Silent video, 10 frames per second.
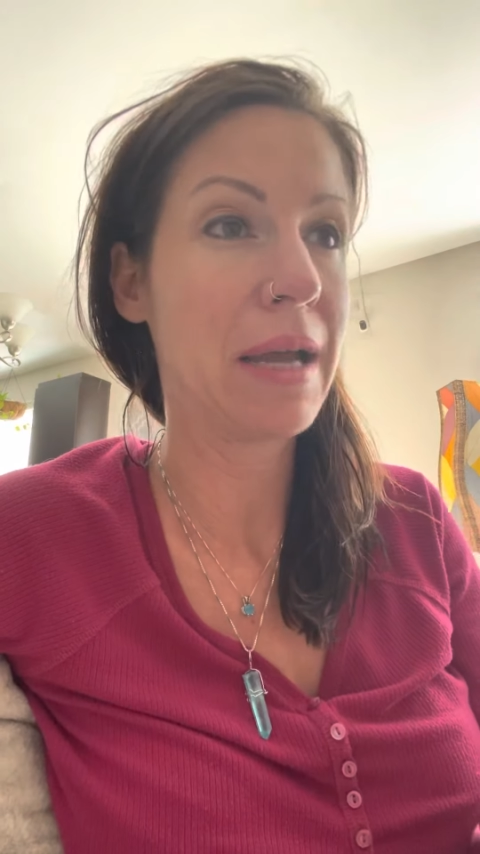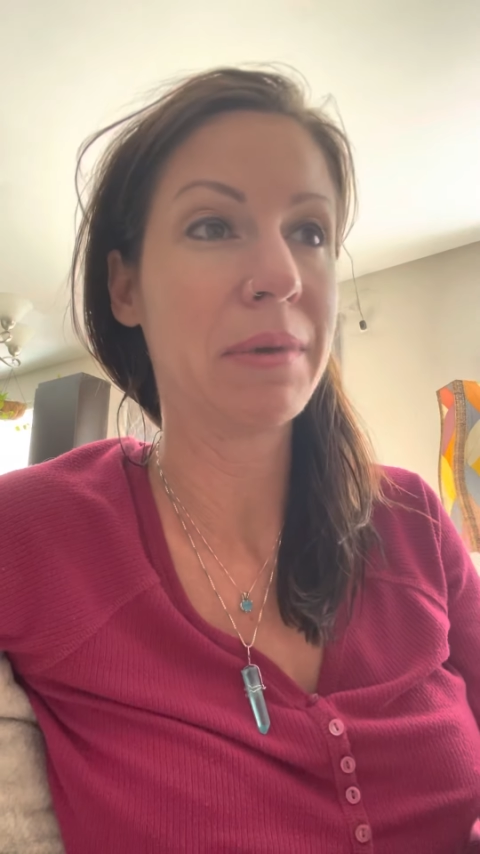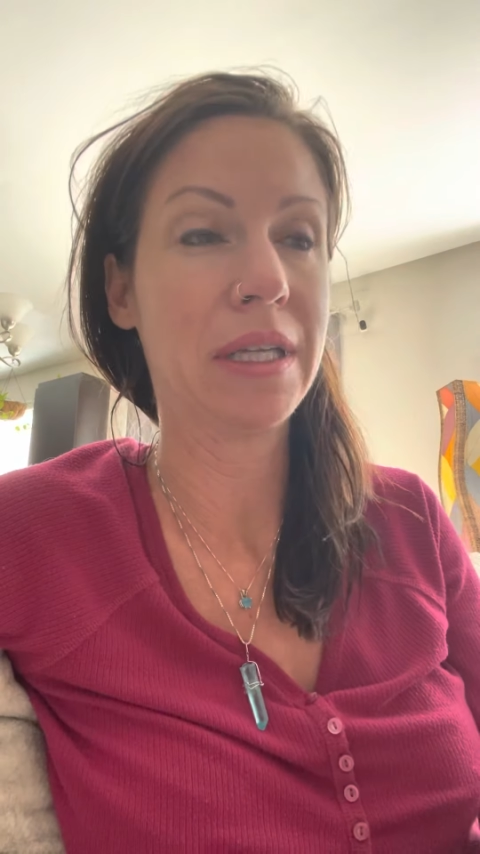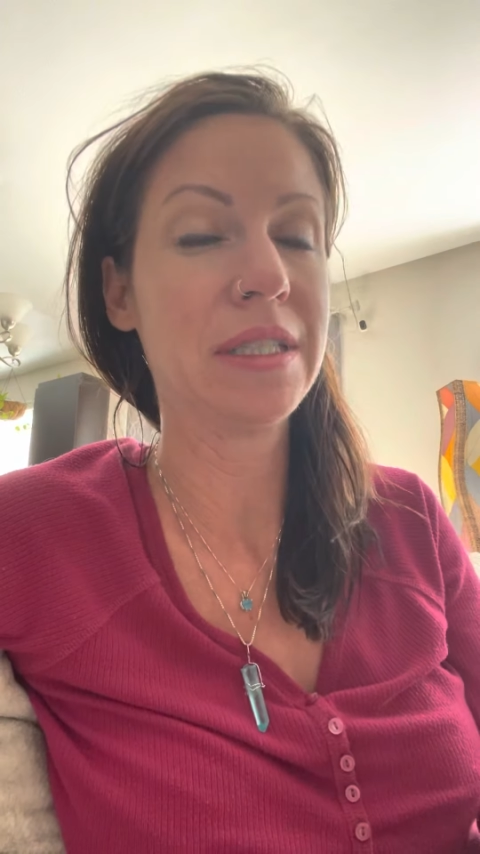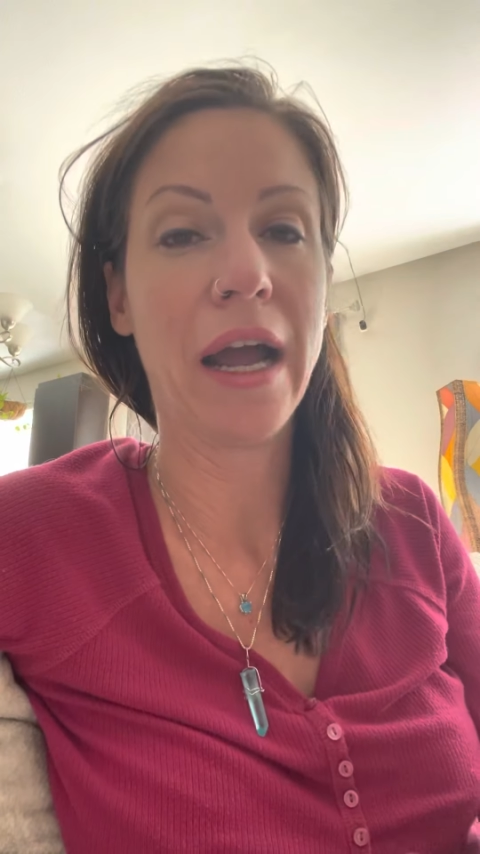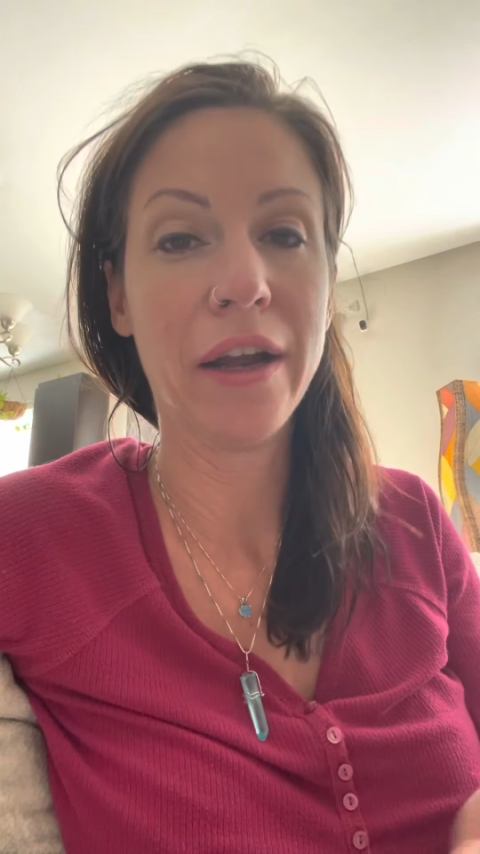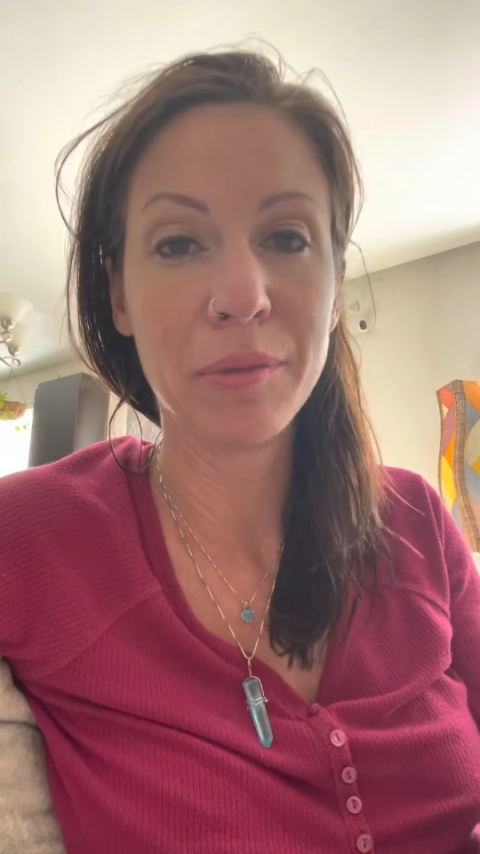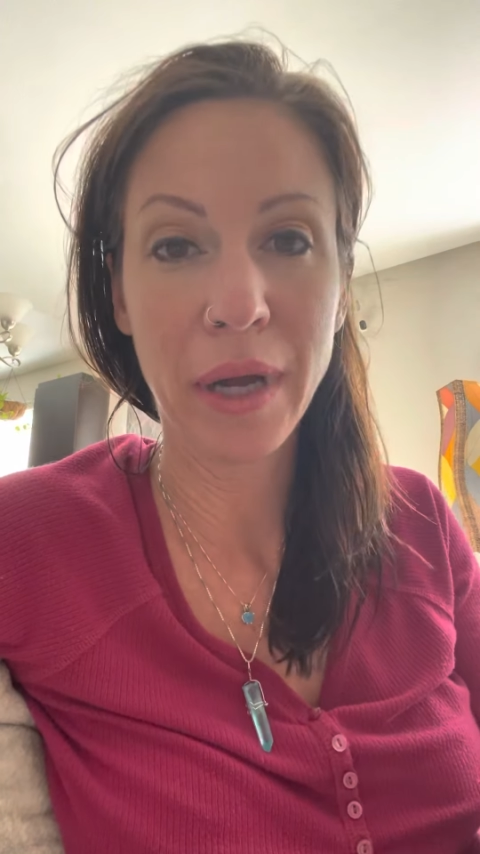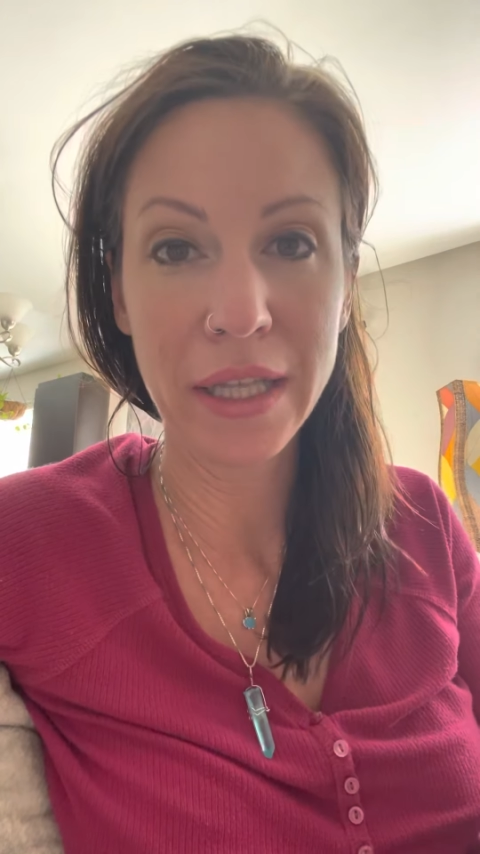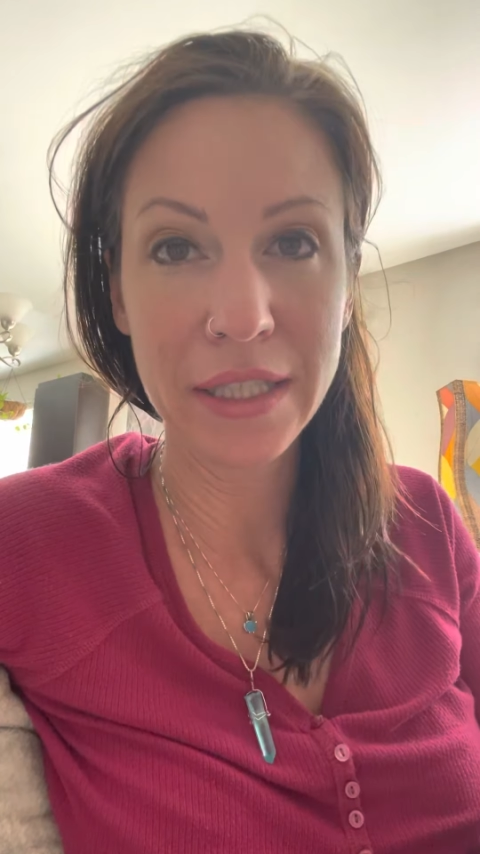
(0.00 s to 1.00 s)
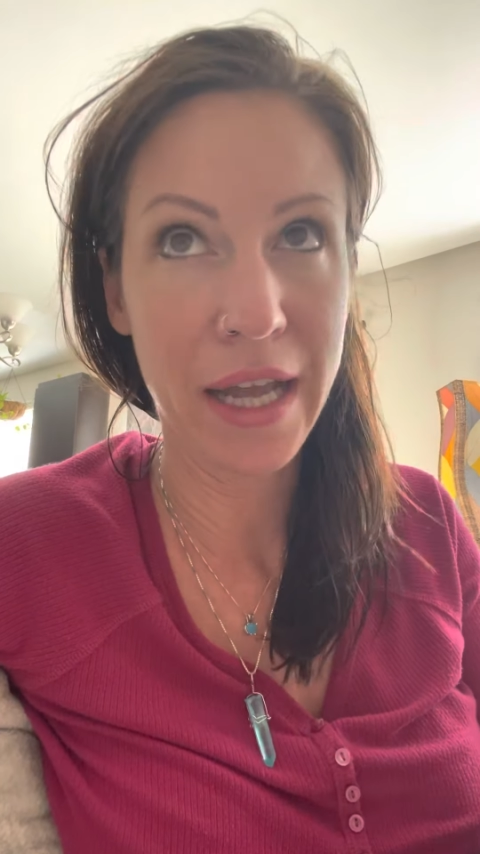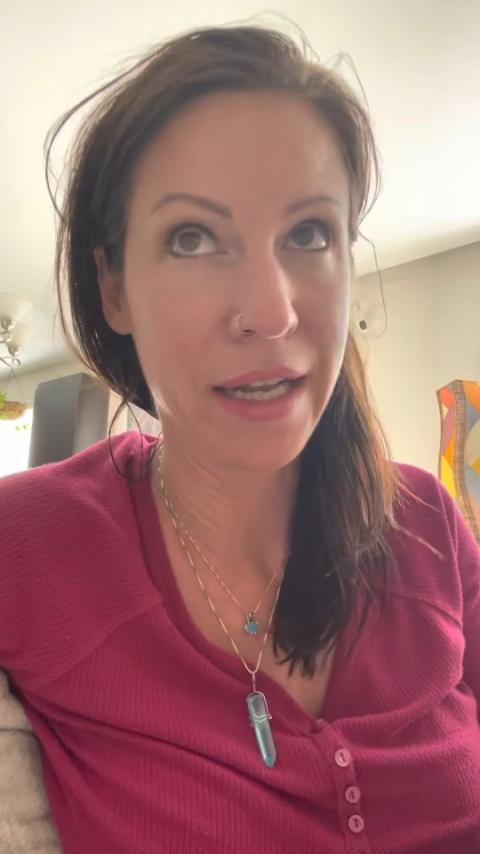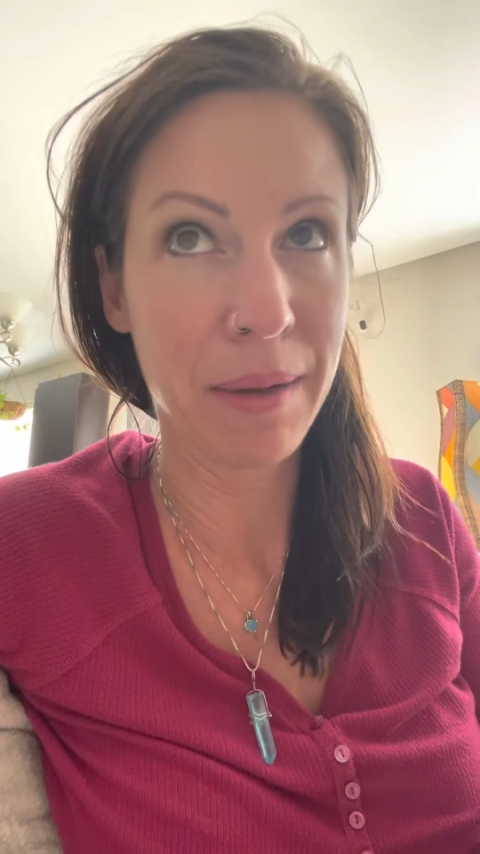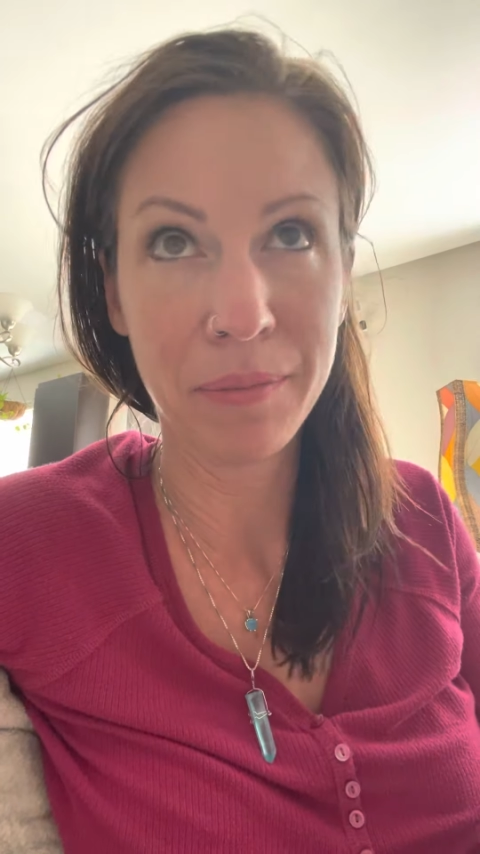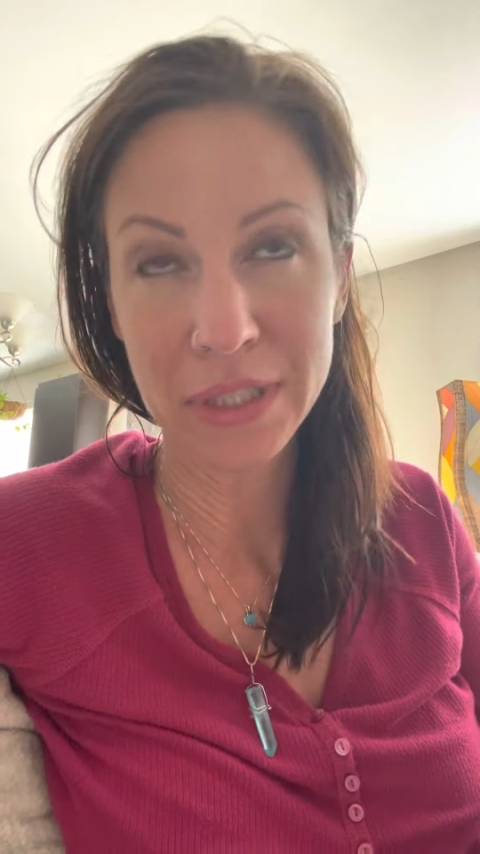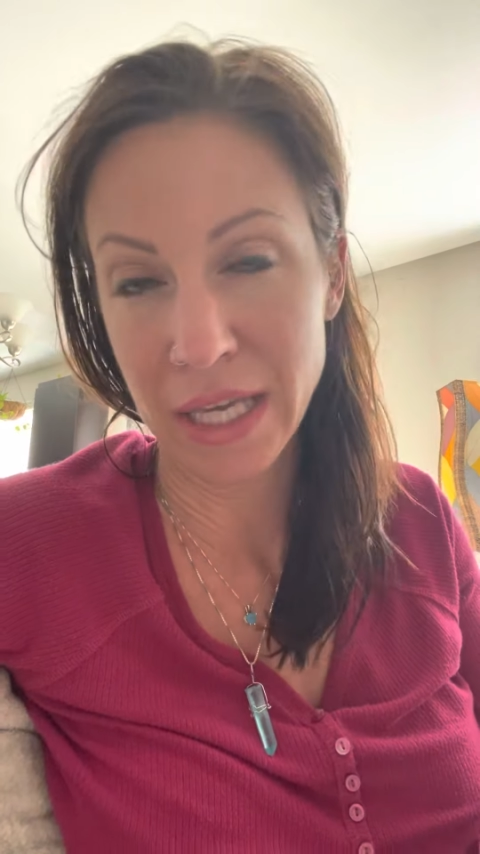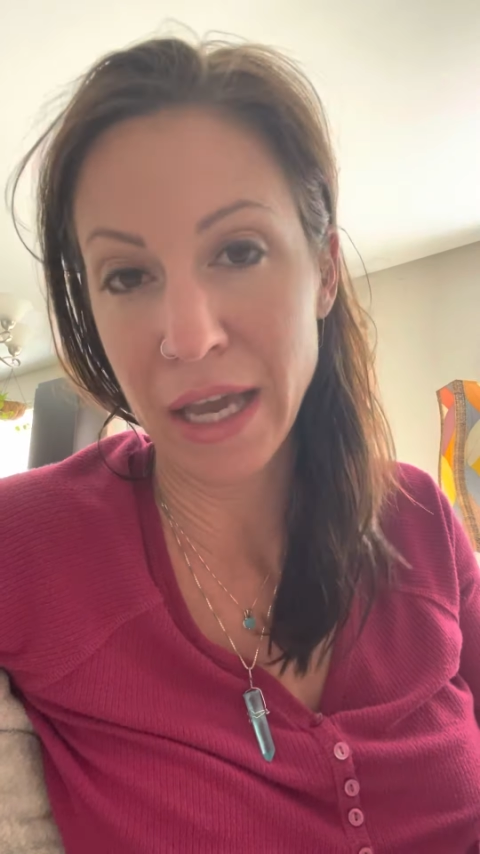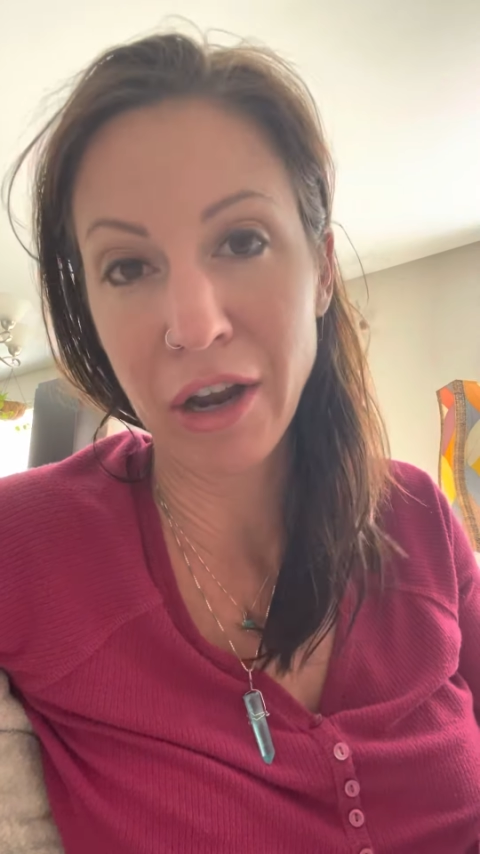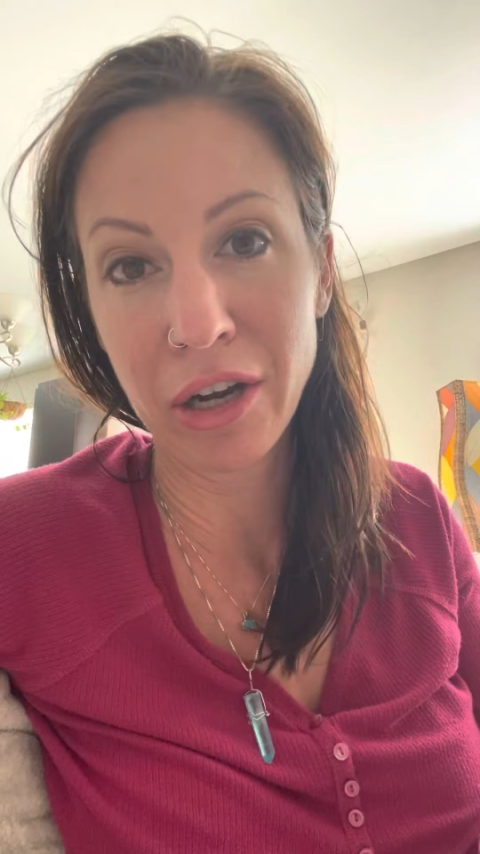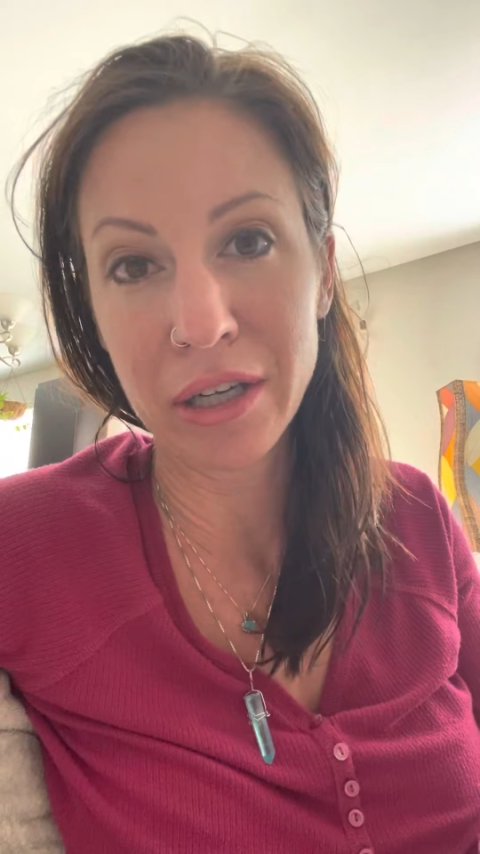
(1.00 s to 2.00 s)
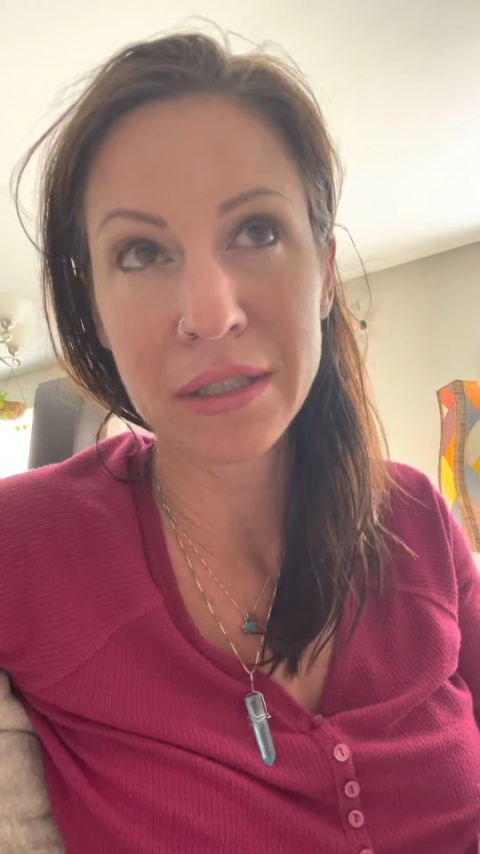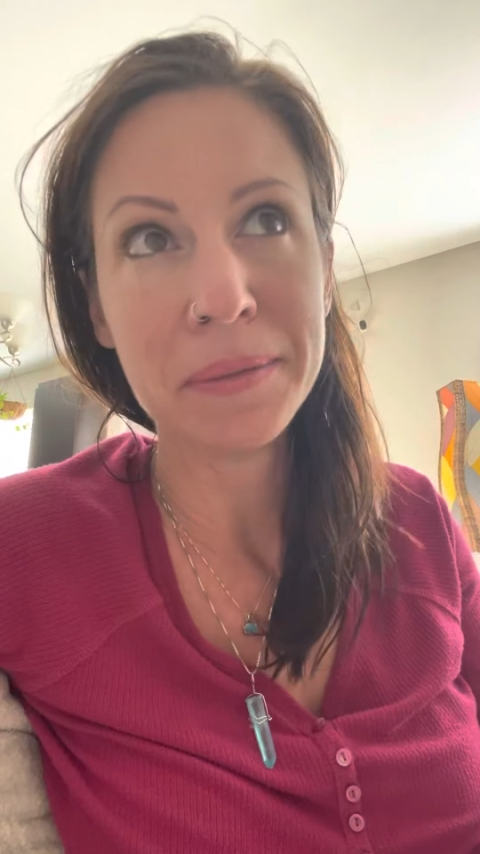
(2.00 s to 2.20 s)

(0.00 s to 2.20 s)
I'm getting tired by the day, and I'm scared.